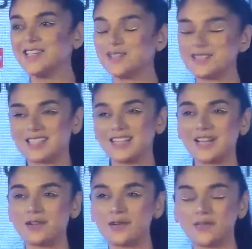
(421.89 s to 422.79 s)
you'll see that
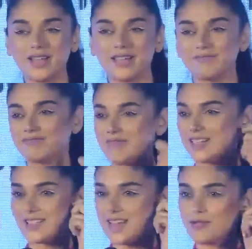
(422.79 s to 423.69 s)
I don't wear
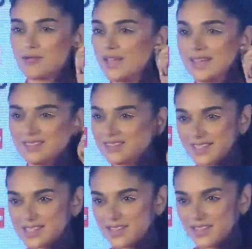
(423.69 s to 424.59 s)
much. I don't wear
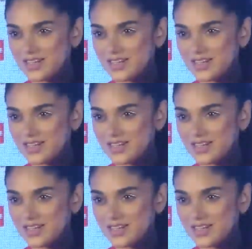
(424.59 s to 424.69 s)
earrings every